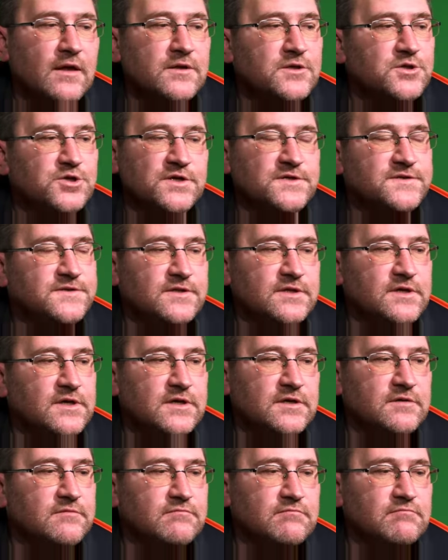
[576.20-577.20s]
just
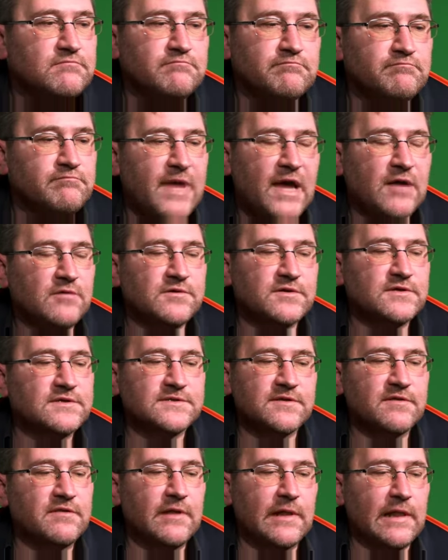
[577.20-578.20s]
the
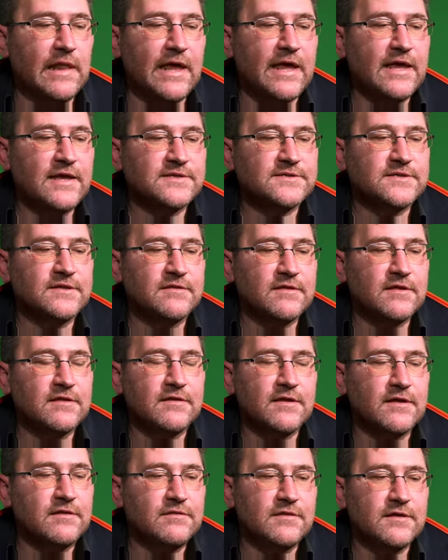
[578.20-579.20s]
mountains and the lakes and
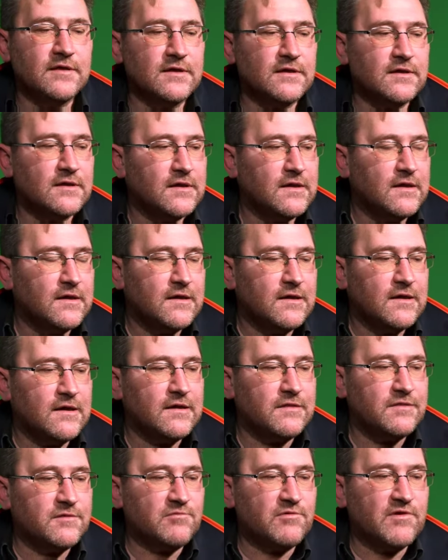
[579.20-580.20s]
the
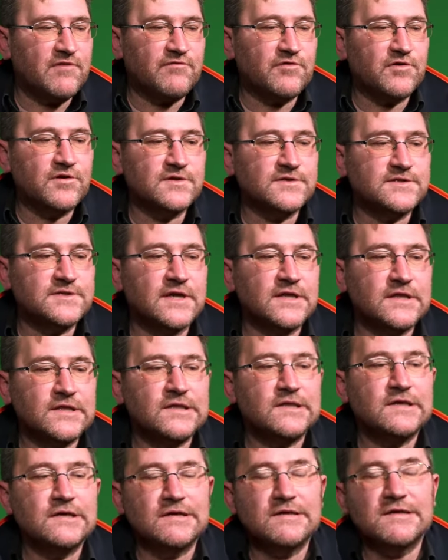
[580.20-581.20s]
rivers.
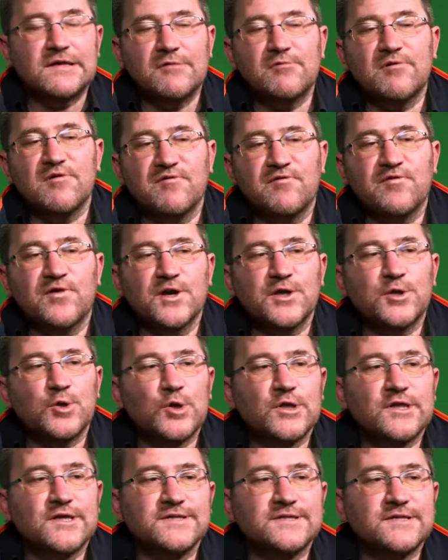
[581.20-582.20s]
And he referred
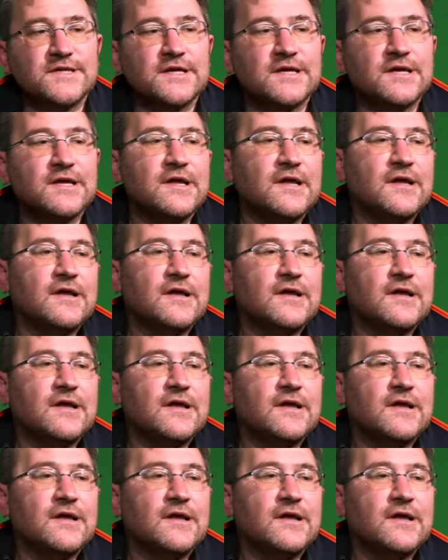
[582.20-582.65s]
to it as a